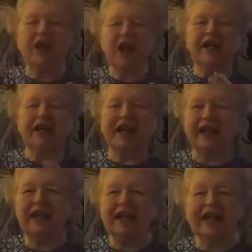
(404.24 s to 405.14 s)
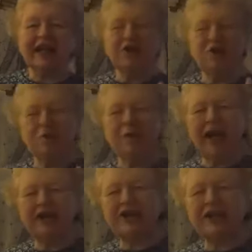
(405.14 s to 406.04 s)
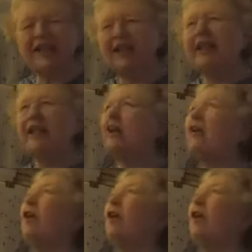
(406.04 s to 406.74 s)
cutting. Can you imagine sitting there and